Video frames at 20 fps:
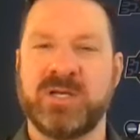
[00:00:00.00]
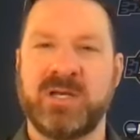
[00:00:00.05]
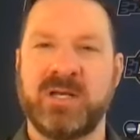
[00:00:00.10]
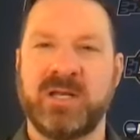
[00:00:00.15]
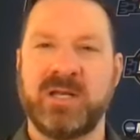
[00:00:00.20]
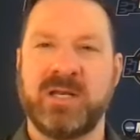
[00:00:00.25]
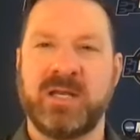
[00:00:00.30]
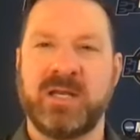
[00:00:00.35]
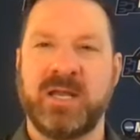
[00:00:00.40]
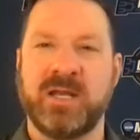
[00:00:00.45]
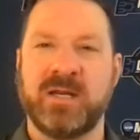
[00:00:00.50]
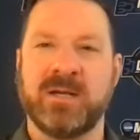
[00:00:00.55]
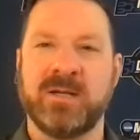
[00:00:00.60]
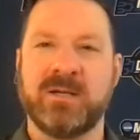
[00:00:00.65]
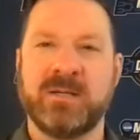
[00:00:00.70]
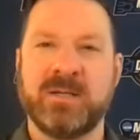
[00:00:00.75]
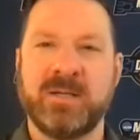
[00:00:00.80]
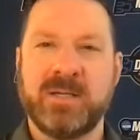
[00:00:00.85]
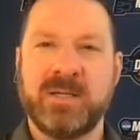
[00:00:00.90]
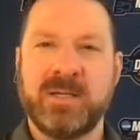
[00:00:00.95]
at
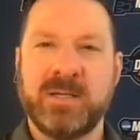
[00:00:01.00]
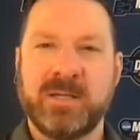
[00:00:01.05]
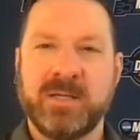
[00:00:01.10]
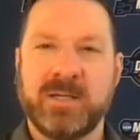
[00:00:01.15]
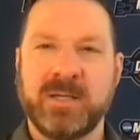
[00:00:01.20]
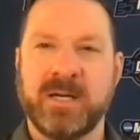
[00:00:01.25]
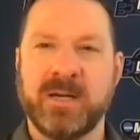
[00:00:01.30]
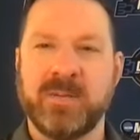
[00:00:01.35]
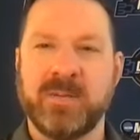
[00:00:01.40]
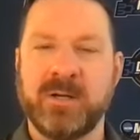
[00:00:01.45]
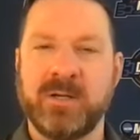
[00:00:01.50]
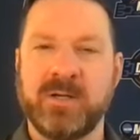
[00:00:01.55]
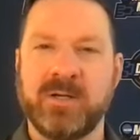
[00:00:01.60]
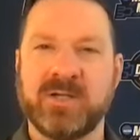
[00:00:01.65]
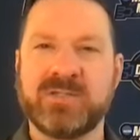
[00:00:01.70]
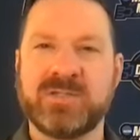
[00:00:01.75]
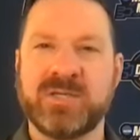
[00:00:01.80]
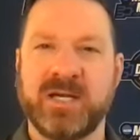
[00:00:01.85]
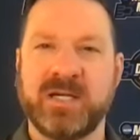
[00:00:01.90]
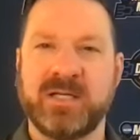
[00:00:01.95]
Indiana, but it
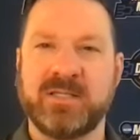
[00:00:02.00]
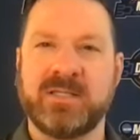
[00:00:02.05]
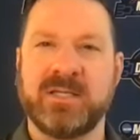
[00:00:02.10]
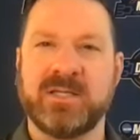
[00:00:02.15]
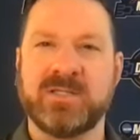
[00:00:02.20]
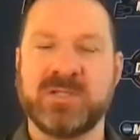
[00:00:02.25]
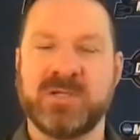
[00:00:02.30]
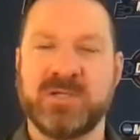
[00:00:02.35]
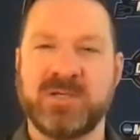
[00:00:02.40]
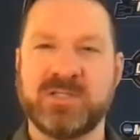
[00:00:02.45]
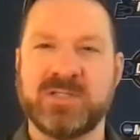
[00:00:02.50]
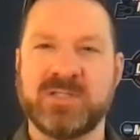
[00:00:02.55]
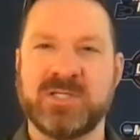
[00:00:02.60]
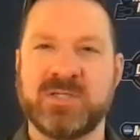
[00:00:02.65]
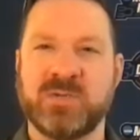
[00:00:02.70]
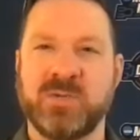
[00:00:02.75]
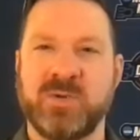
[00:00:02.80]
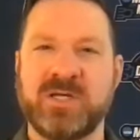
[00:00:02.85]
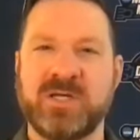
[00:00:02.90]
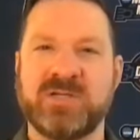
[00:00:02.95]
looks like that it's a good
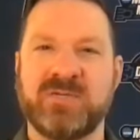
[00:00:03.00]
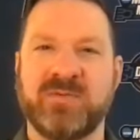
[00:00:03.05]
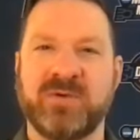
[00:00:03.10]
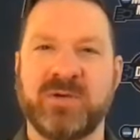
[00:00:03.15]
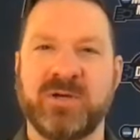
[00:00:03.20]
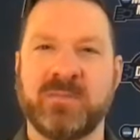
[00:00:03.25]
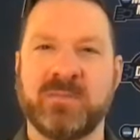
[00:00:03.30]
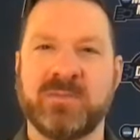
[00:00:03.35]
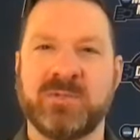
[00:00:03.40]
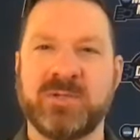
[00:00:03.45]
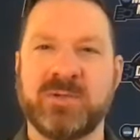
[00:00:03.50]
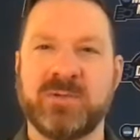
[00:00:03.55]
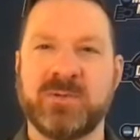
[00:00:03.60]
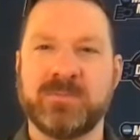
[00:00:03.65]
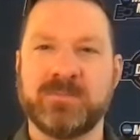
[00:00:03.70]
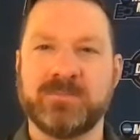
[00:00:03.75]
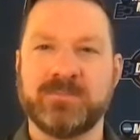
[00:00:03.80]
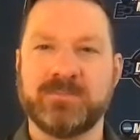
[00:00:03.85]
situation for him too.